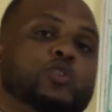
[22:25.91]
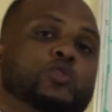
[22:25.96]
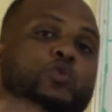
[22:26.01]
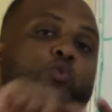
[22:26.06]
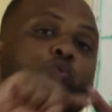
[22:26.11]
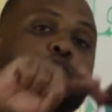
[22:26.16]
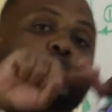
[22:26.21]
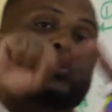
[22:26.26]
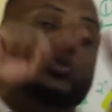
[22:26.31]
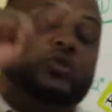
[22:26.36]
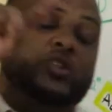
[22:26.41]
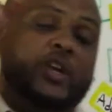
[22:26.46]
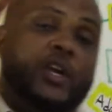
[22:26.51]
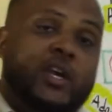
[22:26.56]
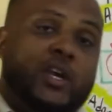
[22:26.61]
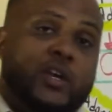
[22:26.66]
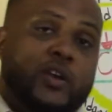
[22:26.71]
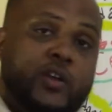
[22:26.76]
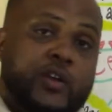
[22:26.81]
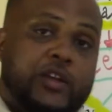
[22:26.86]
would
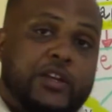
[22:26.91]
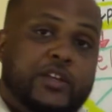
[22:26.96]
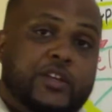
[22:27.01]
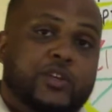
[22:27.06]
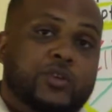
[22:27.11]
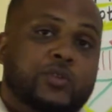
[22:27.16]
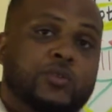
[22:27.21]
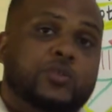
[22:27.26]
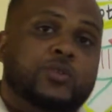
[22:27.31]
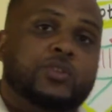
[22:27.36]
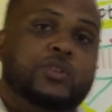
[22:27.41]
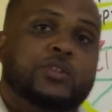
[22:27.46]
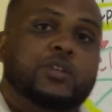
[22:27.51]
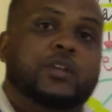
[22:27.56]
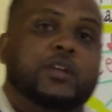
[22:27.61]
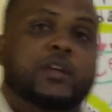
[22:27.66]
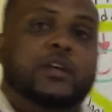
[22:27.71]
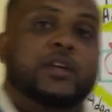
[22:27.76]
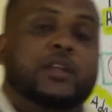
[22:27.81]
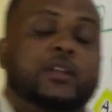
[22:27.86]
reduce
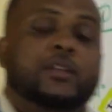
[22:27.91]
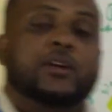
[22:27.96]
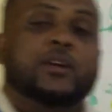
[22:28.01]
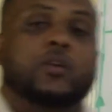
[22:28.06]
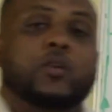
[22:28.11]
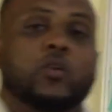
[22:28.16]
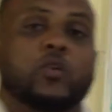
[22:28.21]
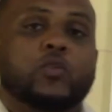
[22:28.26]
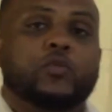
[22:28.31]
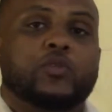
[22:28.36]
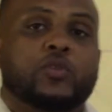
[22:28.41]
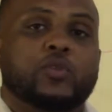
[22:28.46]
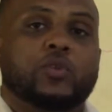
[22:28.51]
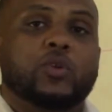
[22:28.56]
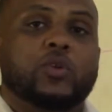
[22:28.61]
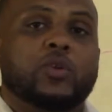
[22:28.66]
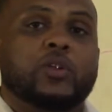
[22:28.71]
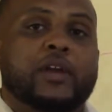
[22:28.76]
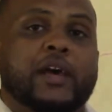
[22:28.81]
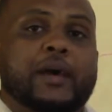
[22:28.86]
the
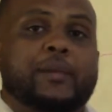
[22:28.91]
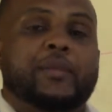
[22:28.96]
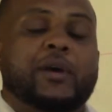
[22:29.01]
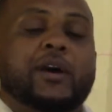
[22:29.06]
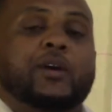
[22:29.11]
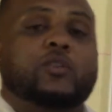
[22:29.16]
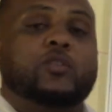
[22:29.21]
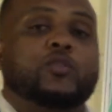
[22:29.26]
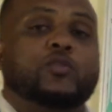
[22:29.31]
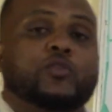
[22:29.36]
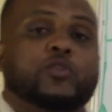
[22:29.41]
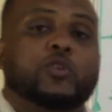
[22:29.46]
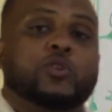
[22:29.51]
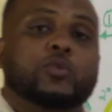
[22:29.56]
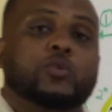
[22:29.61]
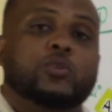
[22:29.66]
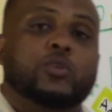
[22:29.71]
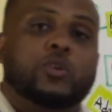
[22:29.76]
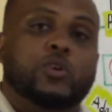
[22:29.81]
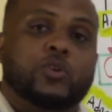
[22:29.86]
overall amount of
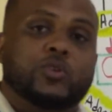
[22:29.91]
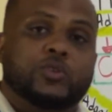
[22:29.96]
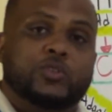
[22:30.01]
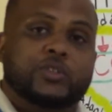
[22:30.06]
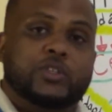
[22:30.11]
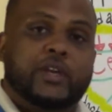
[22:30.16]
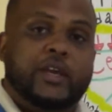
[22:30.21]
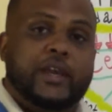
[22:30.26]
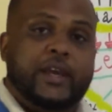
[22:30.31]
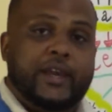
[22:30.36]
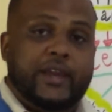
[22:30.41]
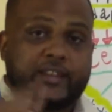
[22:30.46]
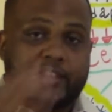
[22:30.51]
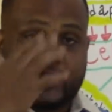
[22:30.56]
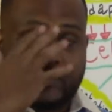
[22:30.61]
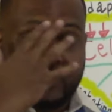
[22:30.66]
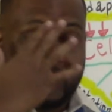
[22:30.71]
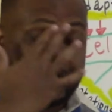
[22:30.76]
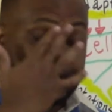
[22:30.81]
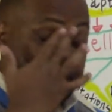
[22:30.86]
glucose in
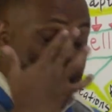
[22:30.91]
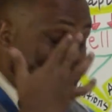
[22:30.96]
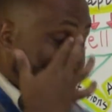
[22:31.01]
the blood.